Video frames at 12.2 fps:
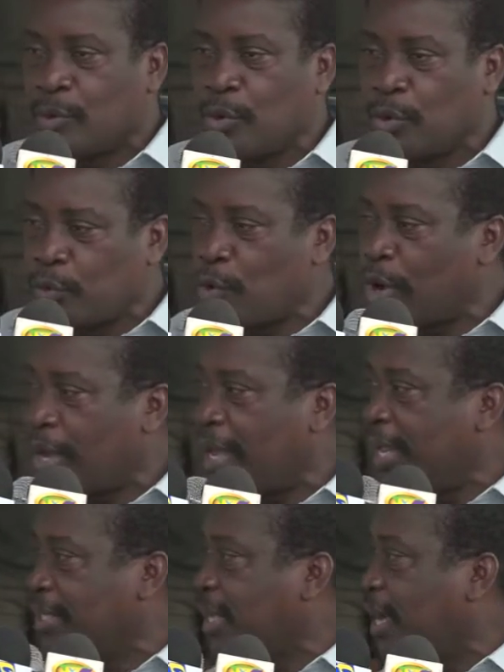good
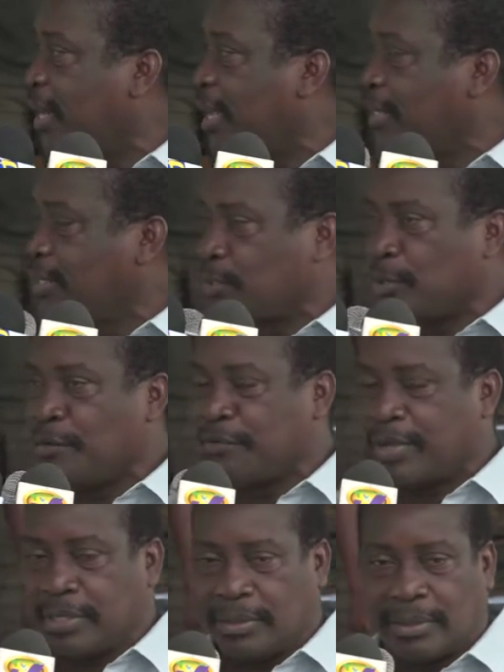coconut oil on the
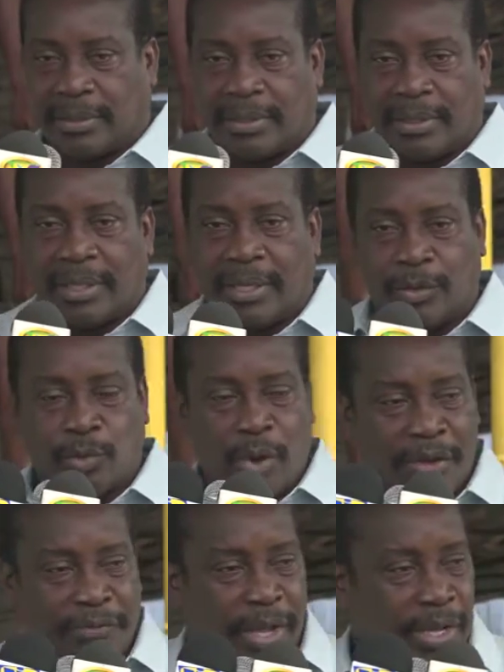surface. It will
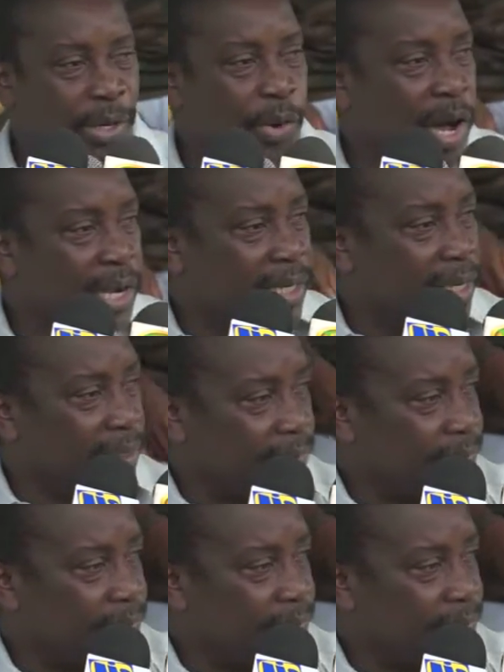affect the water.